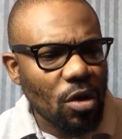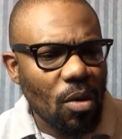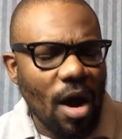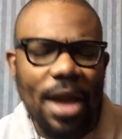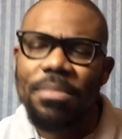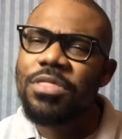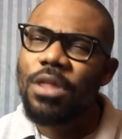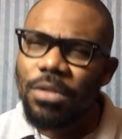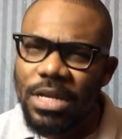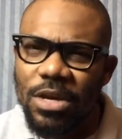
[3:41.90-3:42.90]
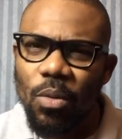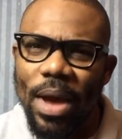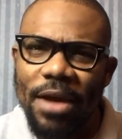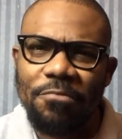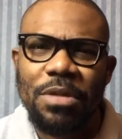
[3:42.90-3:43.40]
So I am
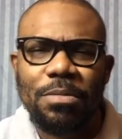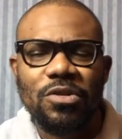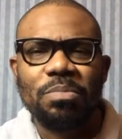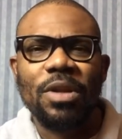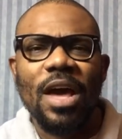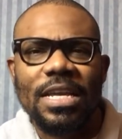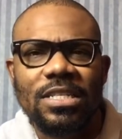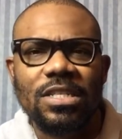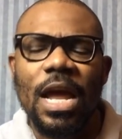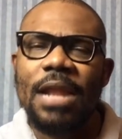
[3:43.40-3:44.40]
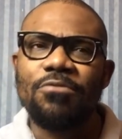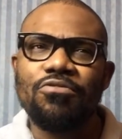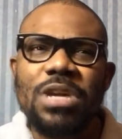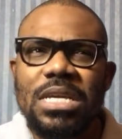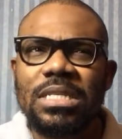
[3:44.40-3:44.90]
thoroughly aware of people's plights
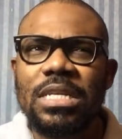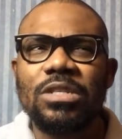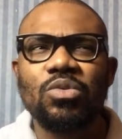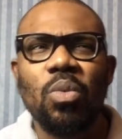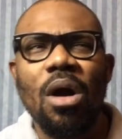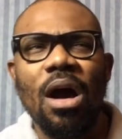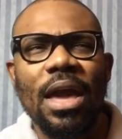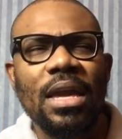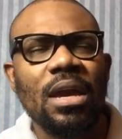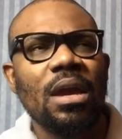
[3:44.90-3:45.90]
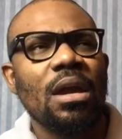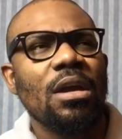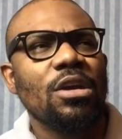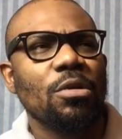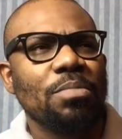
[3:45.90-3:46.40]
and reasons why,
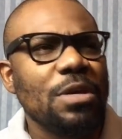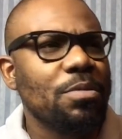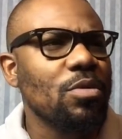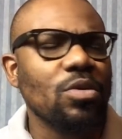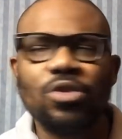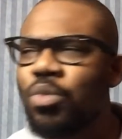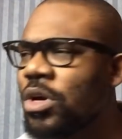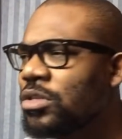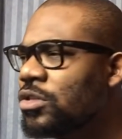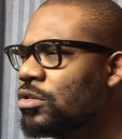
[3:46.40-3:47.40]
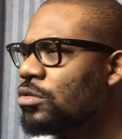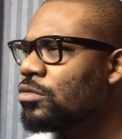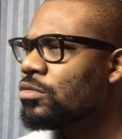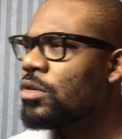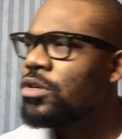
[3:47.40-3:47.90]
people would want
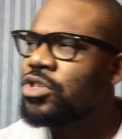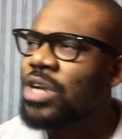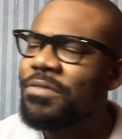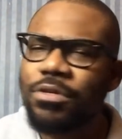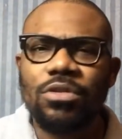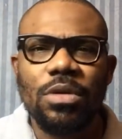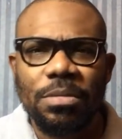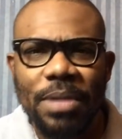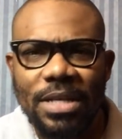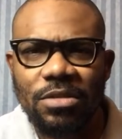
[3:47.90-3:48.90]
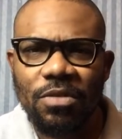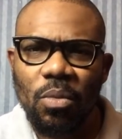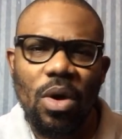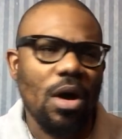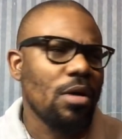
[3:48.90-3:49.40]
to travel to other
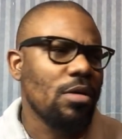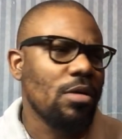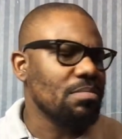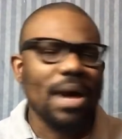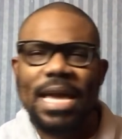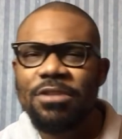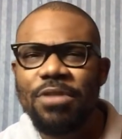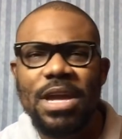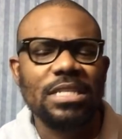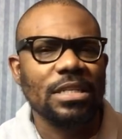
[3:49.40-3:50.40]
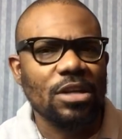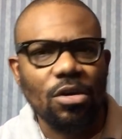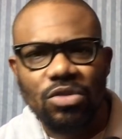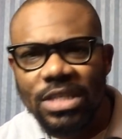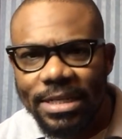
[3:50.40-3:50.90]
parts of the world and
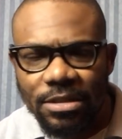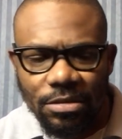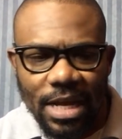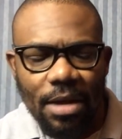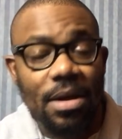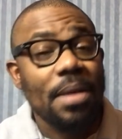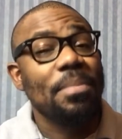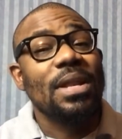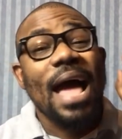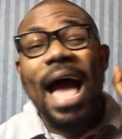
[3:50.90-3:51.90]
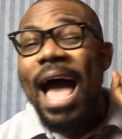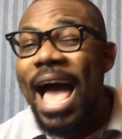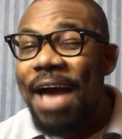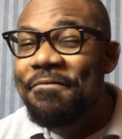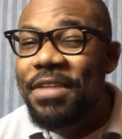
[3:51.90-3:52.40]
migrate and go settle down.
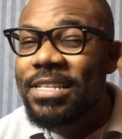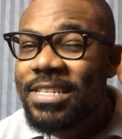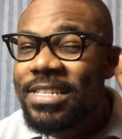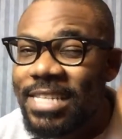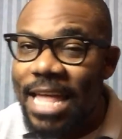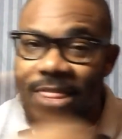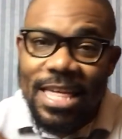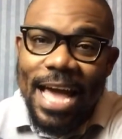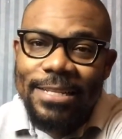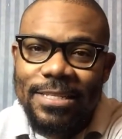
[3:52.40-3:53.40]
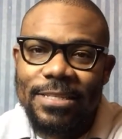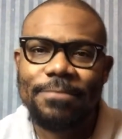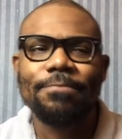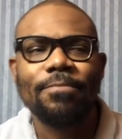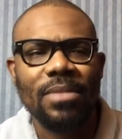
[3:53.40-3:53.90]
But having said
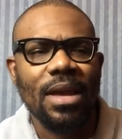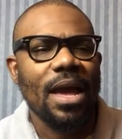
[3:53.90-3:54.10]
that,